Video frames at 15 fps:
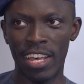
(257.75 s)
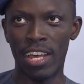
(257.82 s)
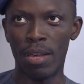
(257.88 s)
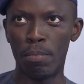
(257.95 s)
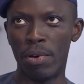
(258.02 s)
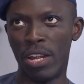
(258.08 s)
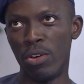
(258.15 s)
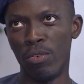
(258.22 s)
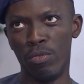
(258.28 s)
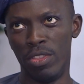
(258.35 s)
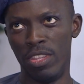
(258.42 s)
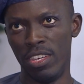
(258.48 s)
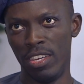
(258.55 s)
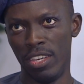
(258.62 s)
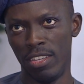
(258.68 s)
And part of
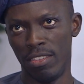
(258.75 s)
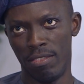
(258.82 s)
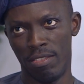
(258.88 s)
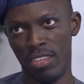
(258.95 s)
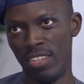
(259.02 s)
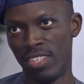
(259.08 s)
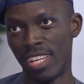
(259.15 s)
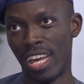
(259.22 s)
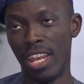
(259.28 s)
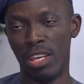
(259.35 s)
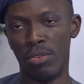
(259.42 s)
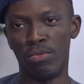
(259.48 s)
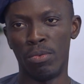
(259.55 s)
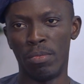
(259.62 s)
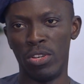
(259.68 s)
the things I
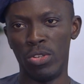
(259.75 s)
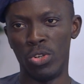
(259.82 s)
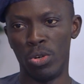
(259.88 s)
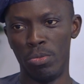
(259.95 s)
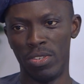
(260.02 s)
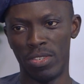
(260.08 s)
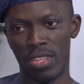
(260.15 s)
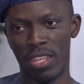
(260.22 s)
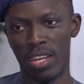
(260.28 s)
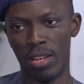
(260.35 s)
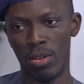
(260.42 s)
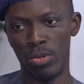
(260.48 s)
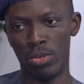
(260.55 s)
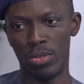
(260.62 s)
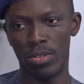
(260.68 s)
learned from my job is that,
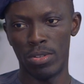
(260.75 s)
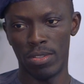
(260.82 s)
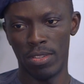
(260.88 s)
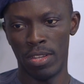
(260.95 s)
look,